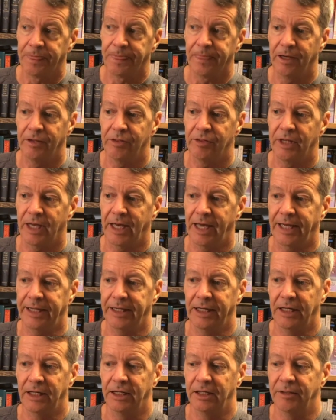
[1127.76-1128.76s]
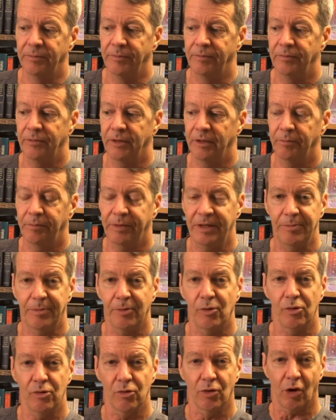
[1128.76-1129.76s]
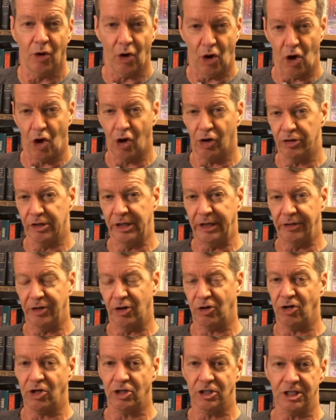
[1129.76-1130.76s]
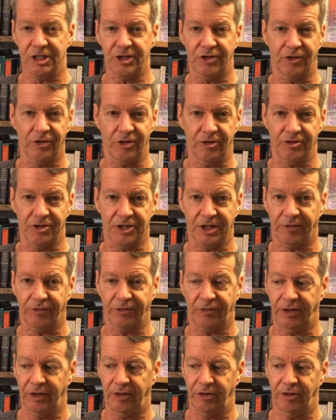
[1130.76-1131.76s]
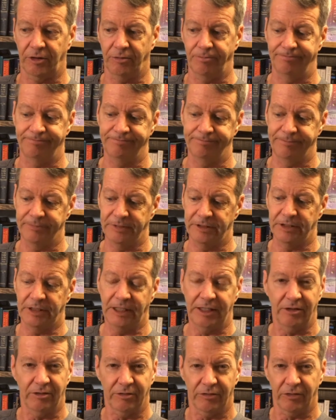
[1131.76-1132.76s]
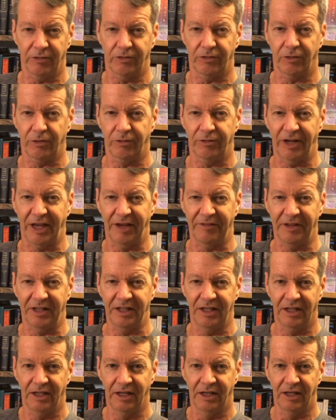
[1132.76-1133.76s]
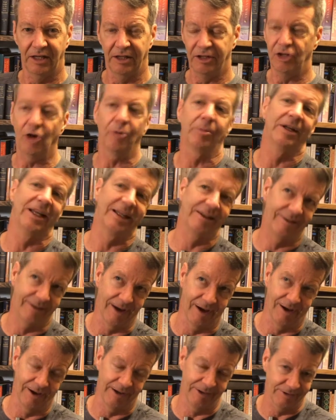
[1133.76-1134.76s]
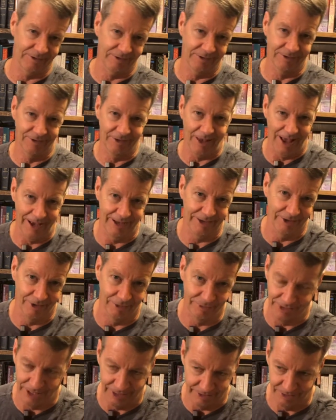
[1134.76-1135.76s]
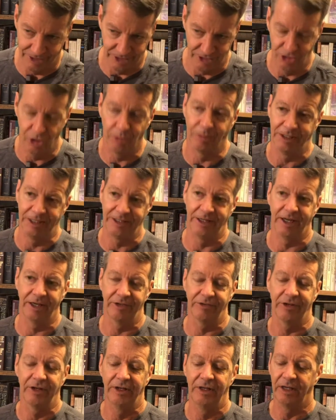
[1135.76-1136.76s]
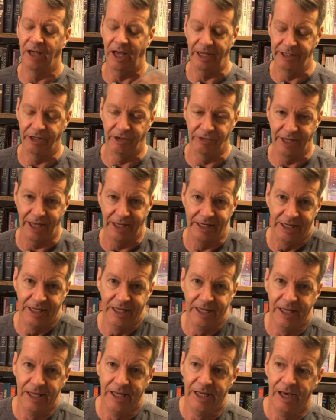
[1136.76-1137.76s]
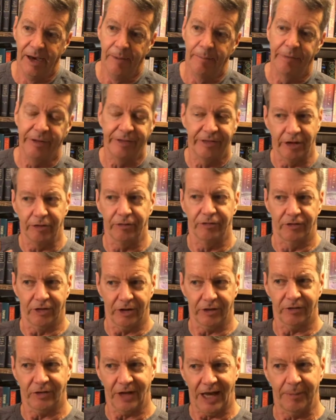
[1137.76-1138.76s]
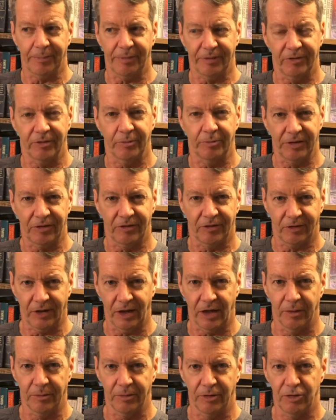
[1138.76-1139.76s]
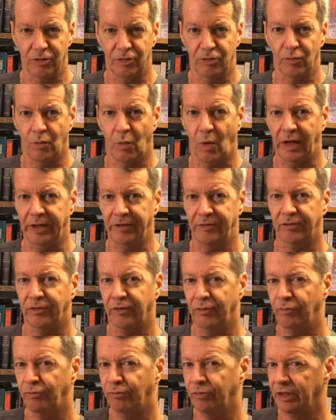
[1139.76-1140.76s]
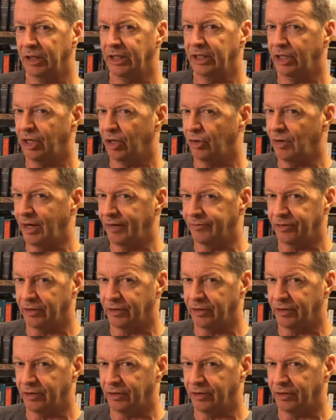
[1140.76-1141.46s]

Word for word: that um, people who are hardened in their hearts and they're self-centered, they don't deserve heaven. Nobody does. I don't. I mean, nobody does. I know that. But there just happens to be some who want to really go after